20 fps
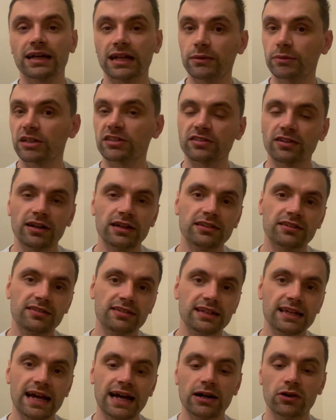And I'm excited to
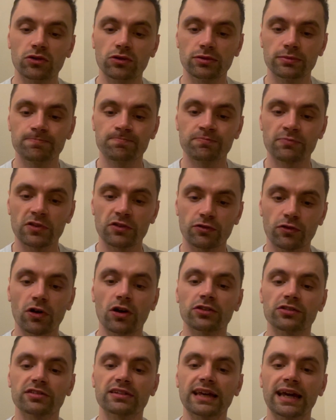see how
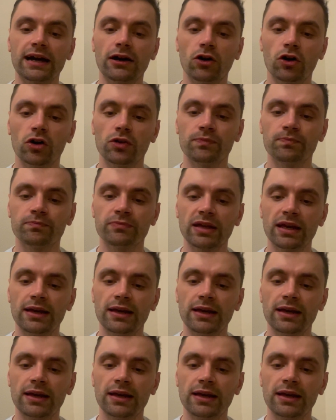France get on.